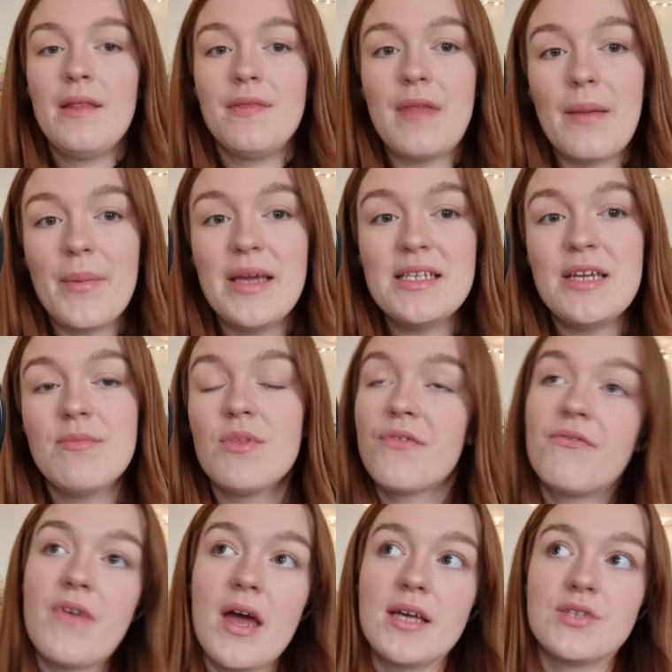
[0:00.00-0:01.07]
That made him the
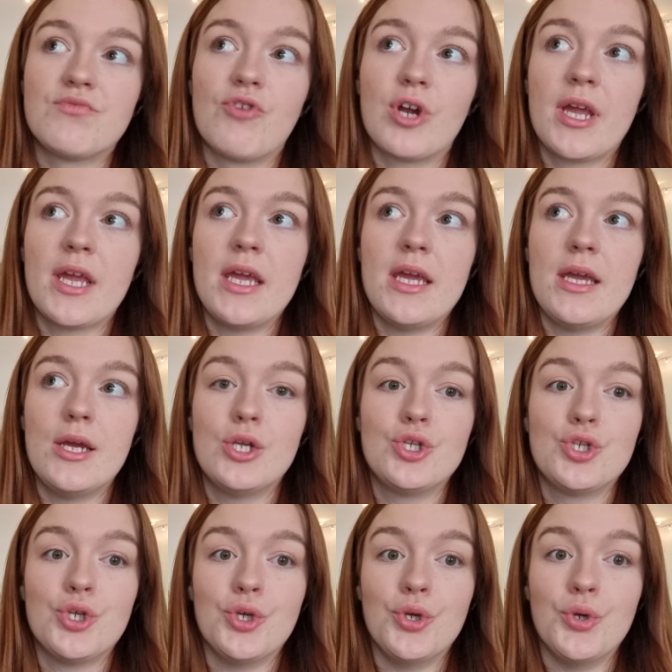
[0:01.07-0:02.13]
first rookie
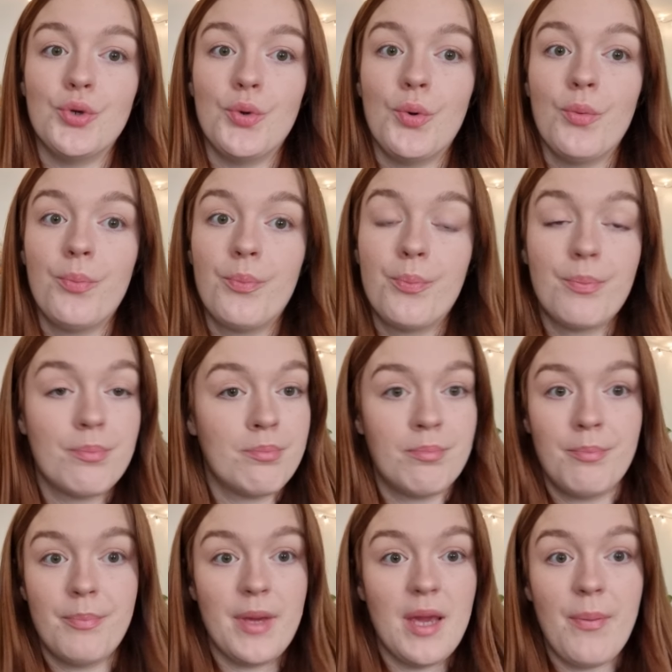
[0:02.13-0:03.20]
to
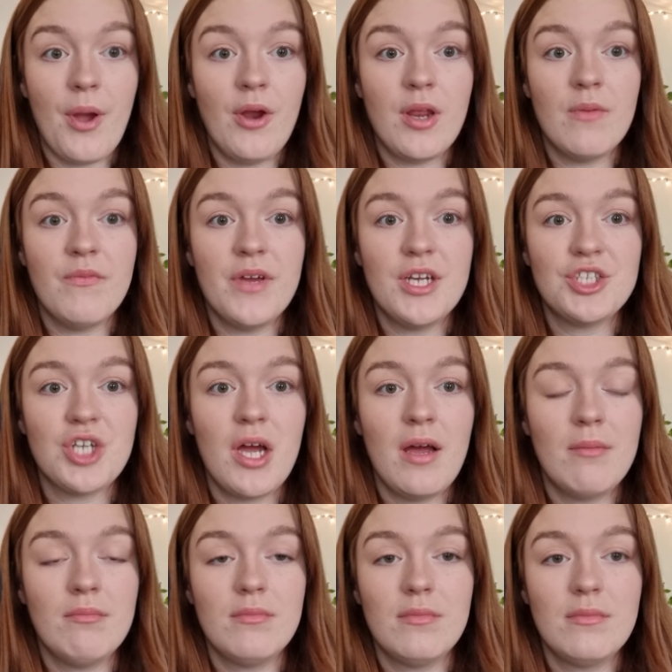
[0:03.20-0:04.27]
be a podium
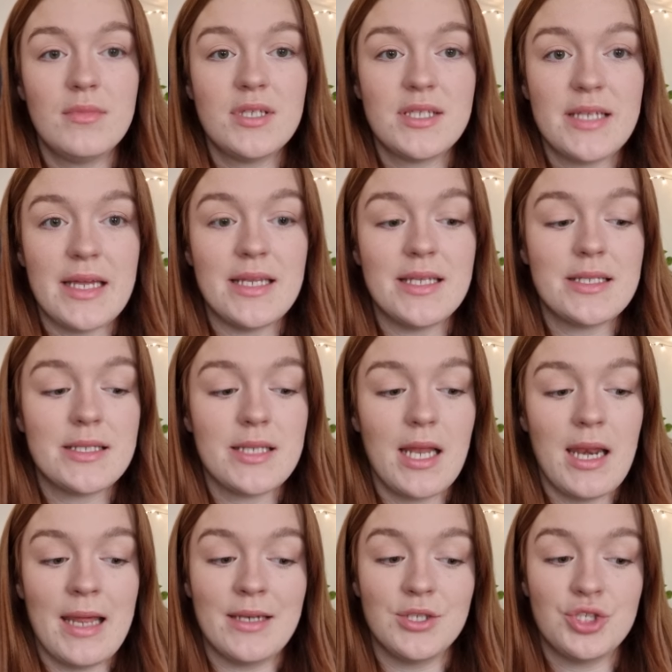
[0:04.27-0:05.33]
finisher since
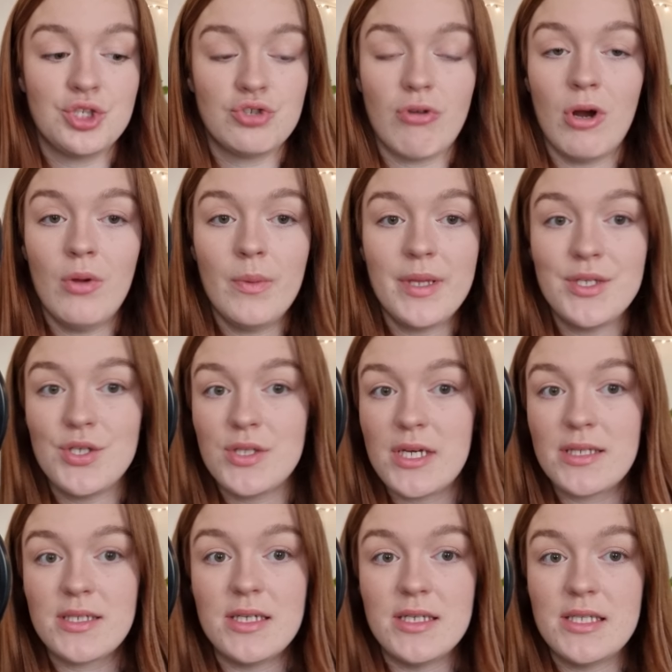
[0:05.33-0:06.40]
Lance Stroll in
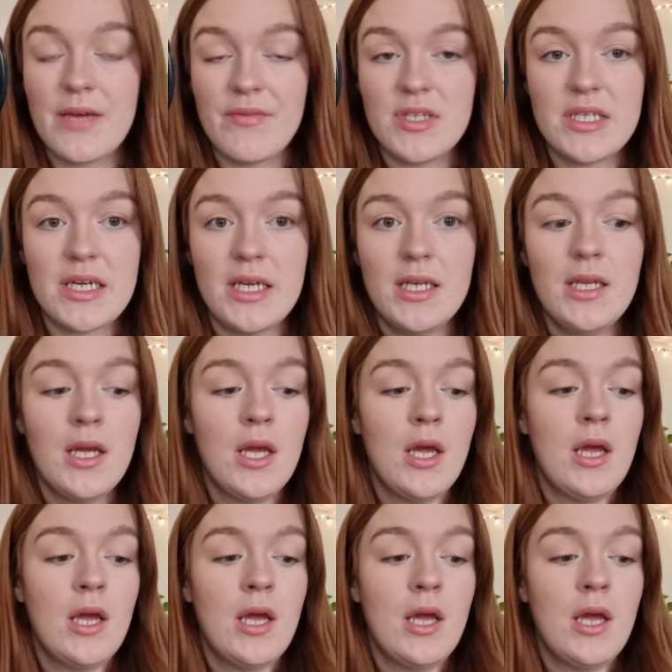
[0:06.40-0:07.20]
2017.